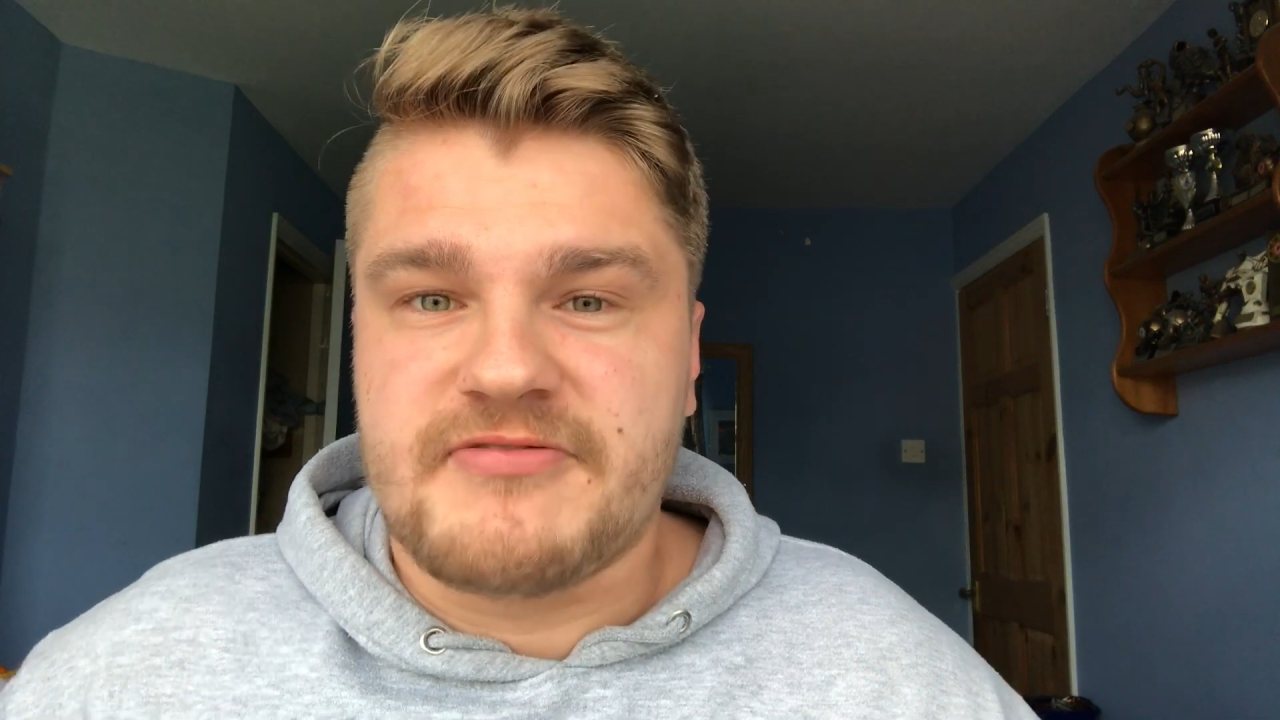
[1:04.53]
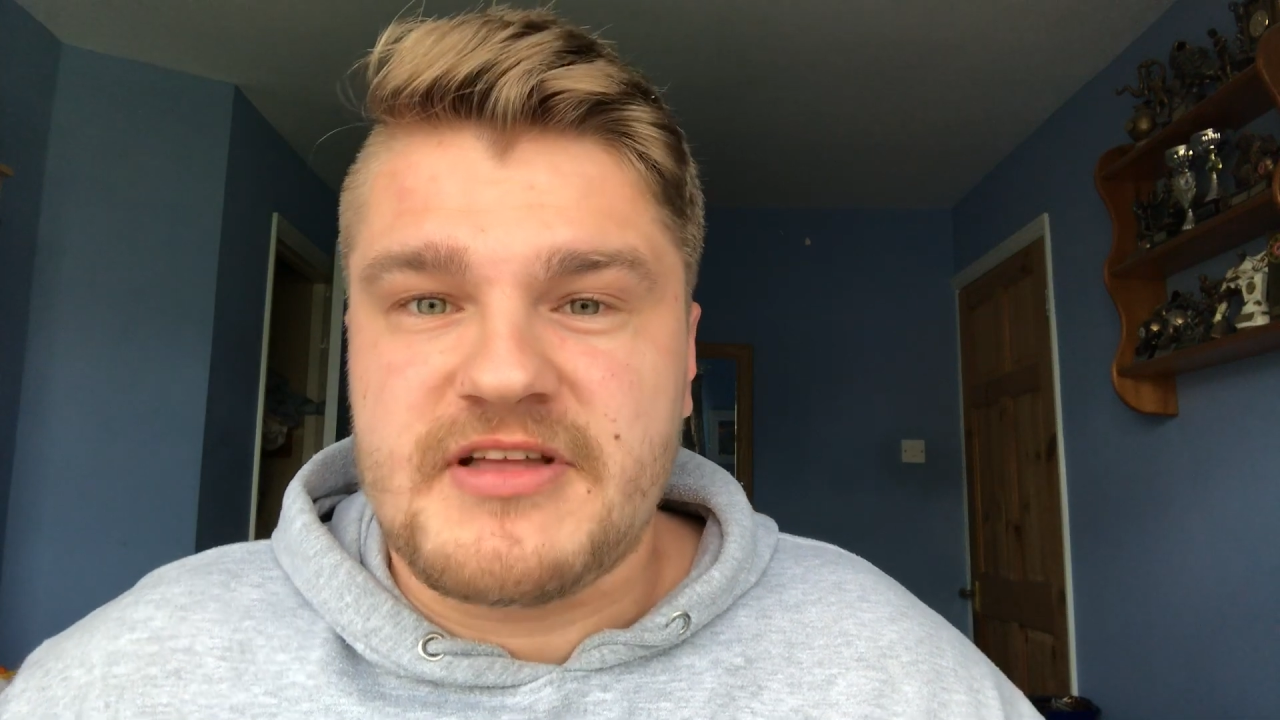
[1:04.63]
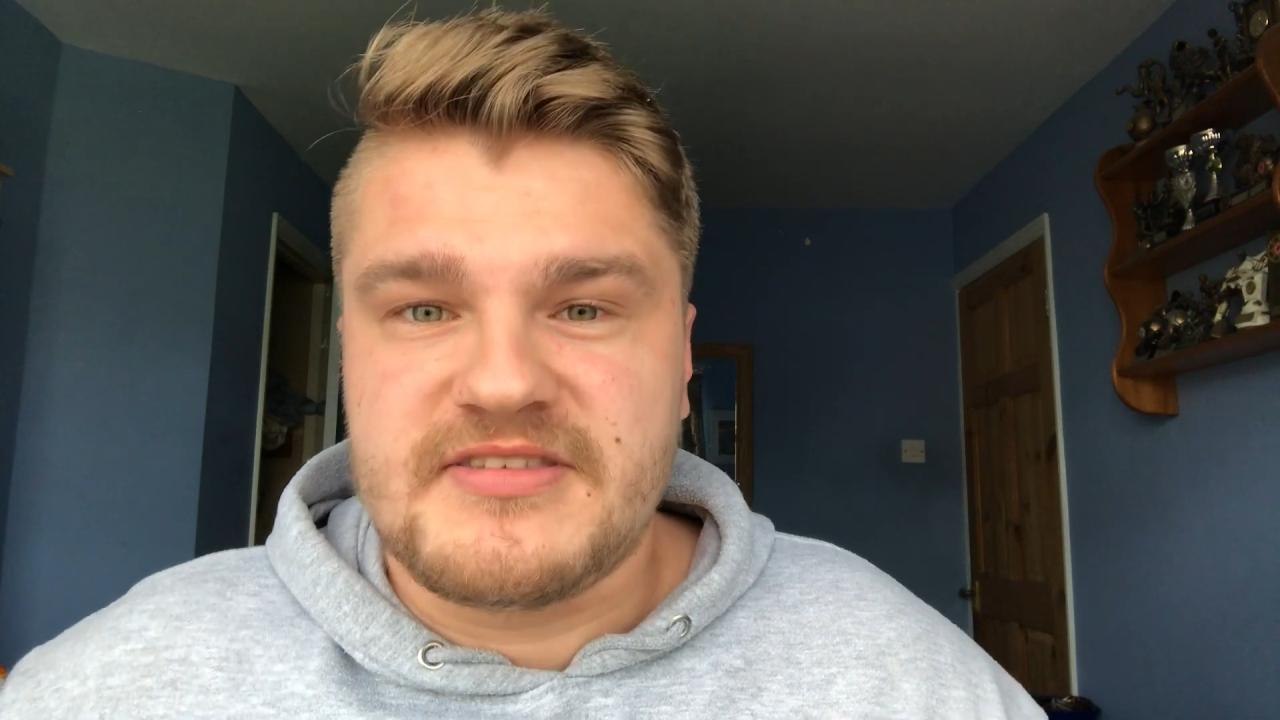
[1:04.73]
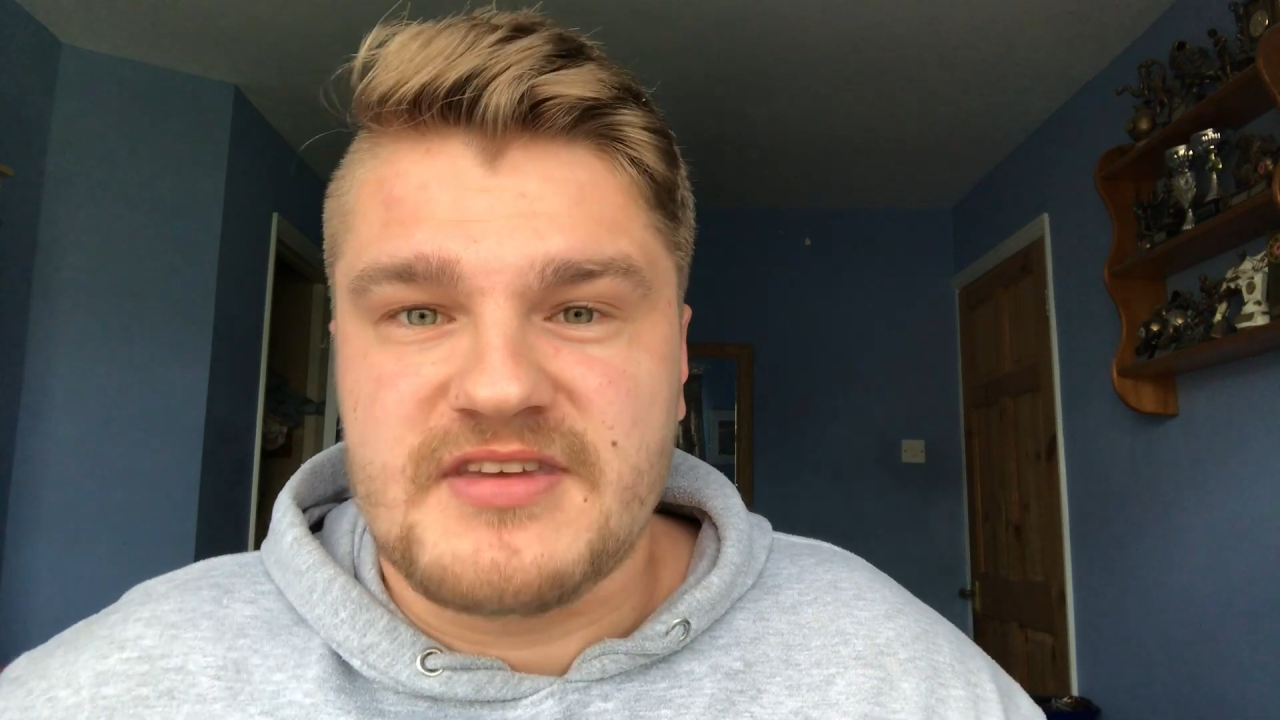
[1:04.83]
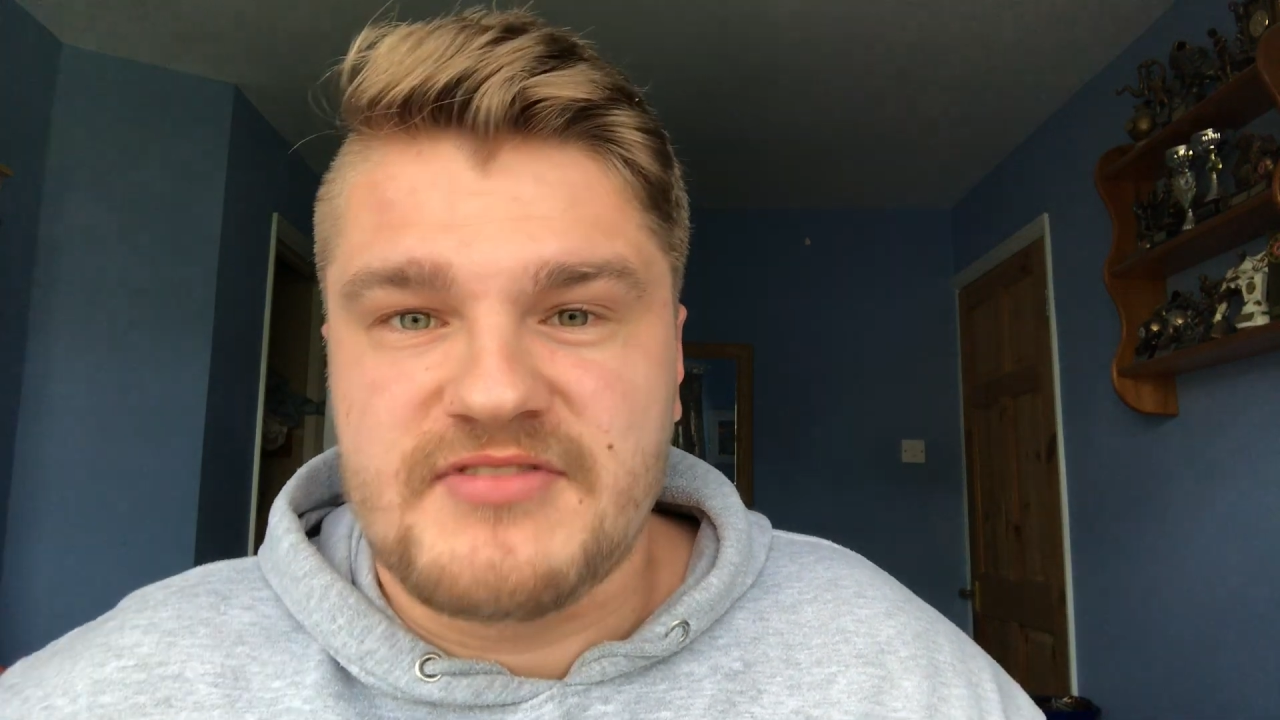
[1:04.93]

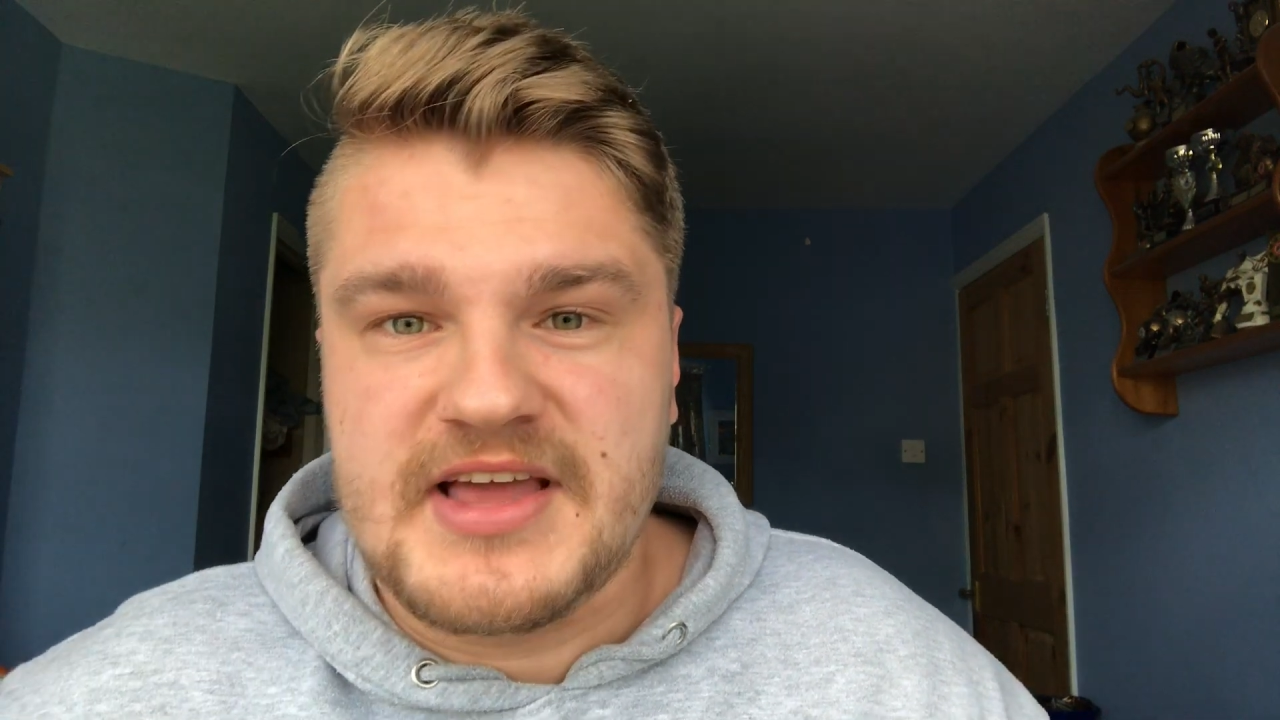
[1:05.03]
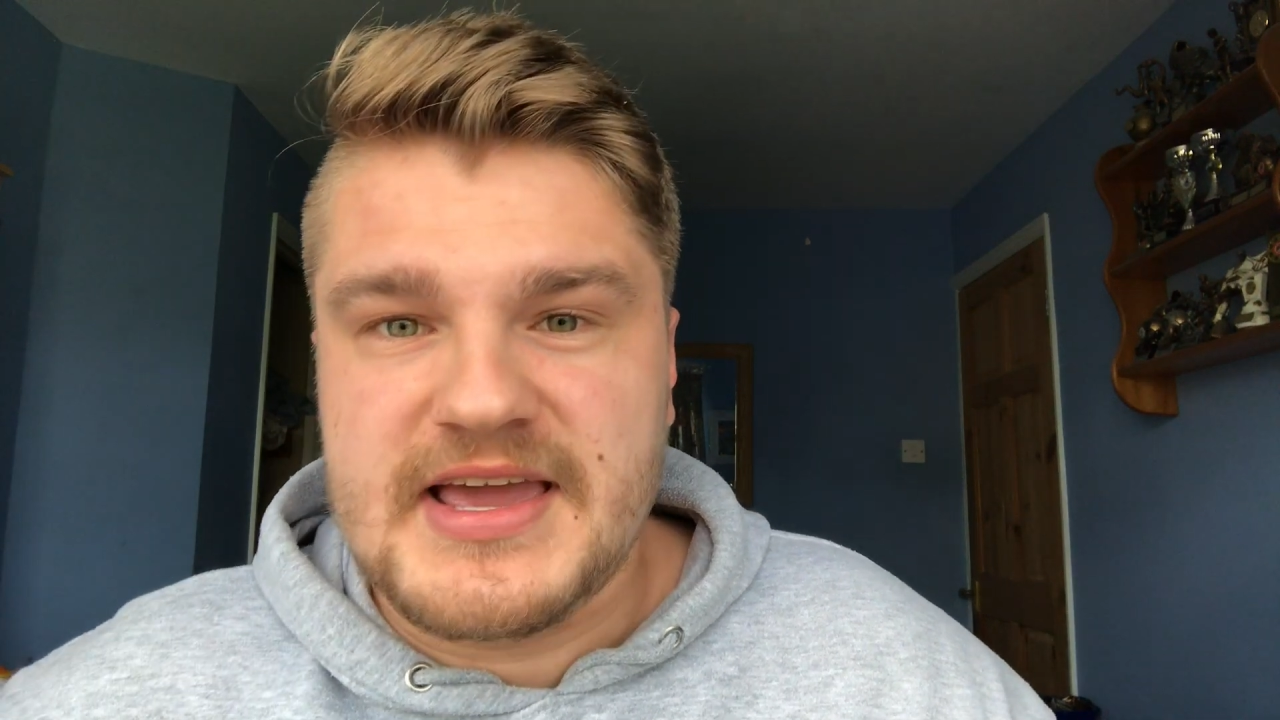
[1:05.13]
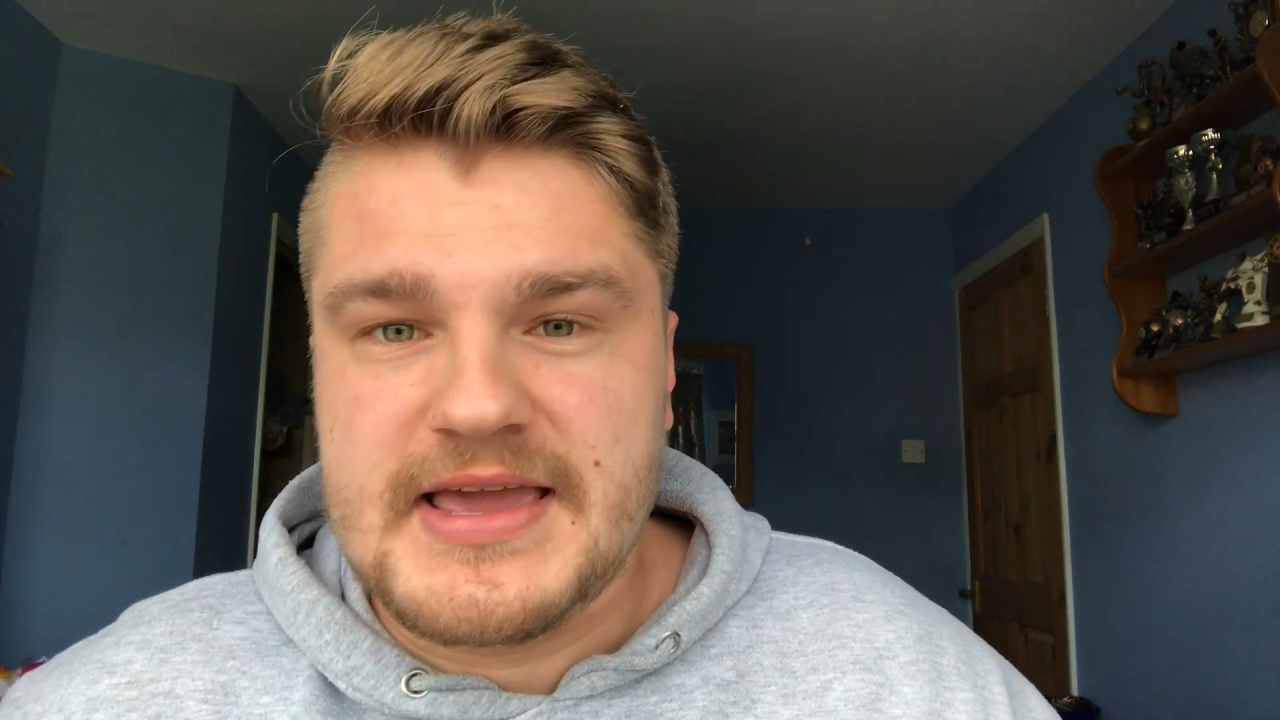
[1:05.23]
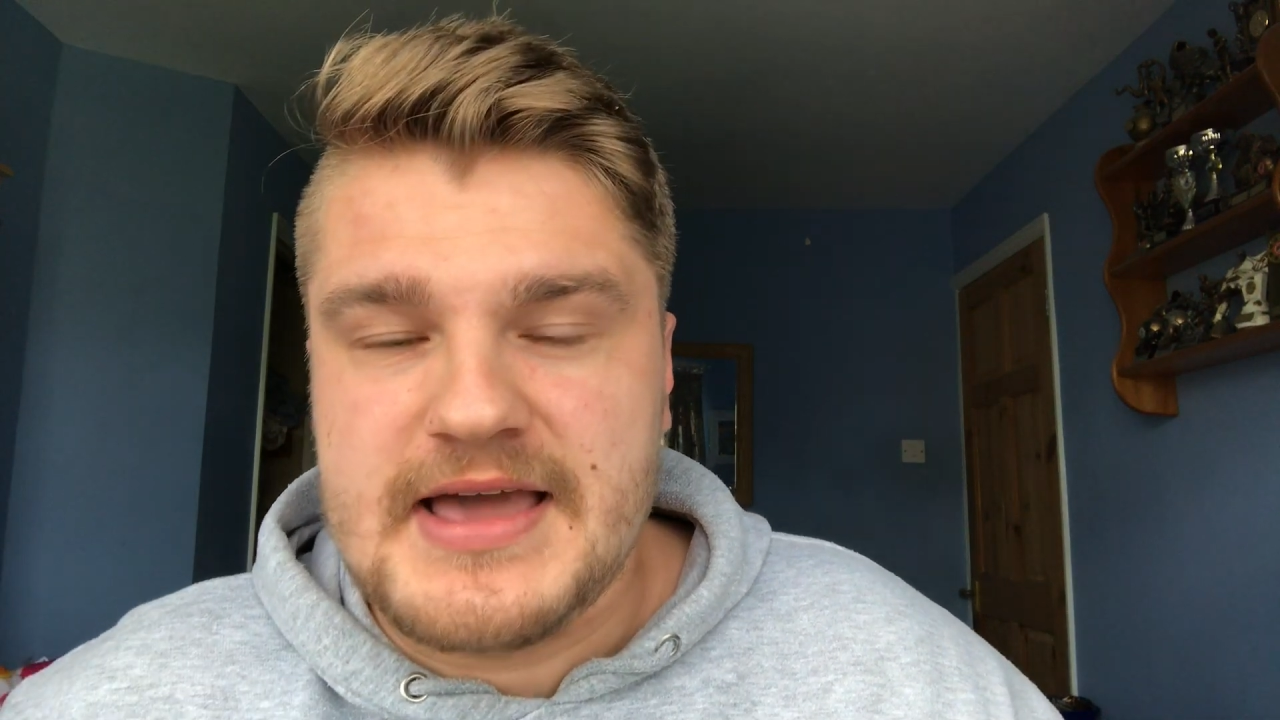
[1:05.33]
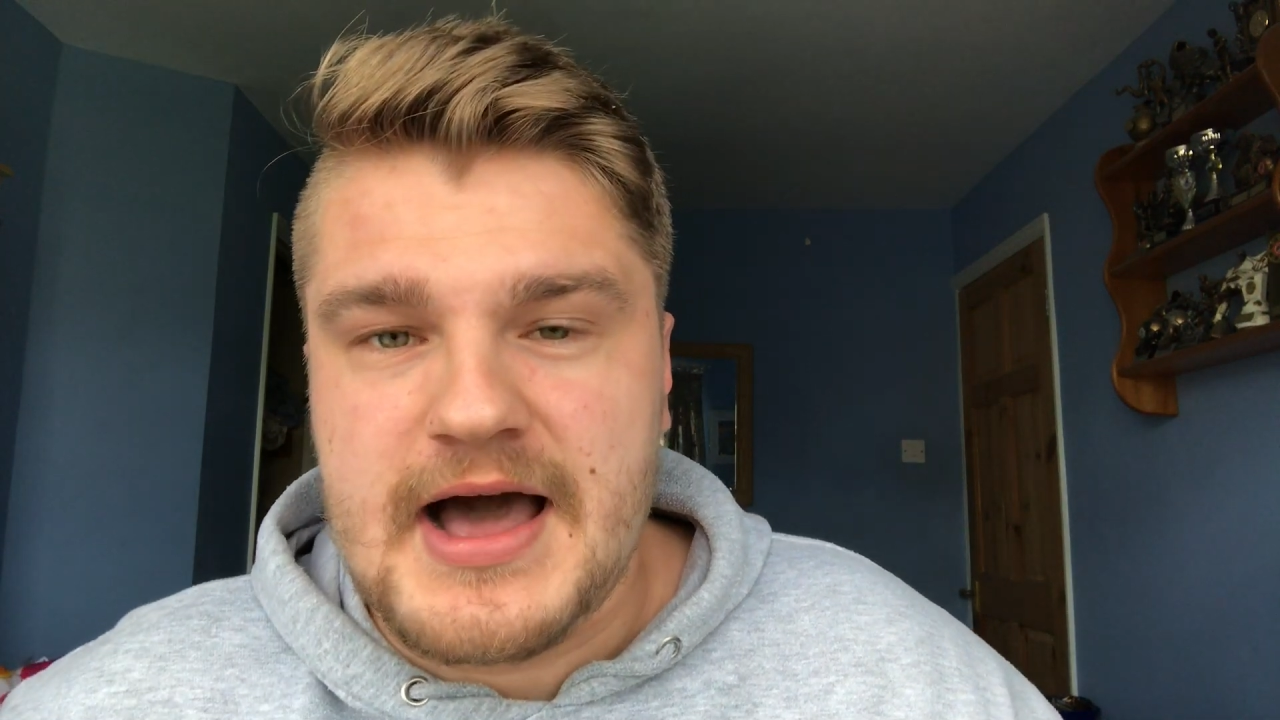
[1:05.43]

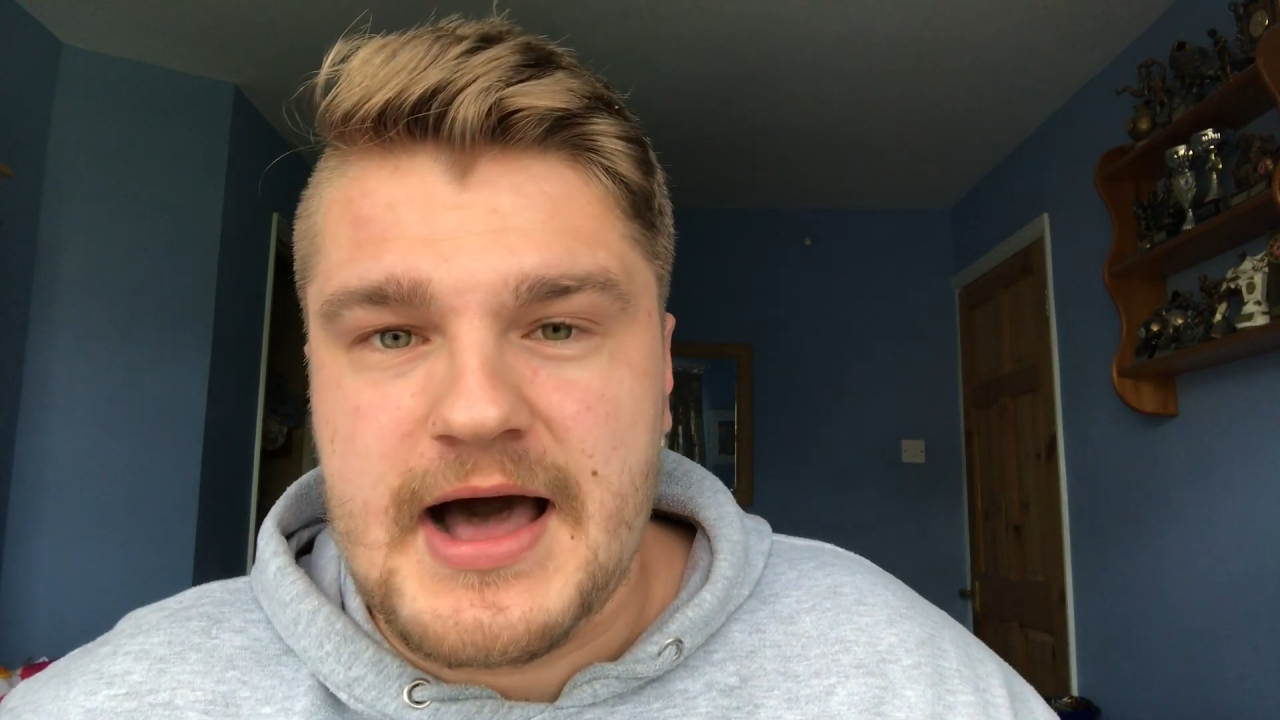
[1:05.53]
defensively,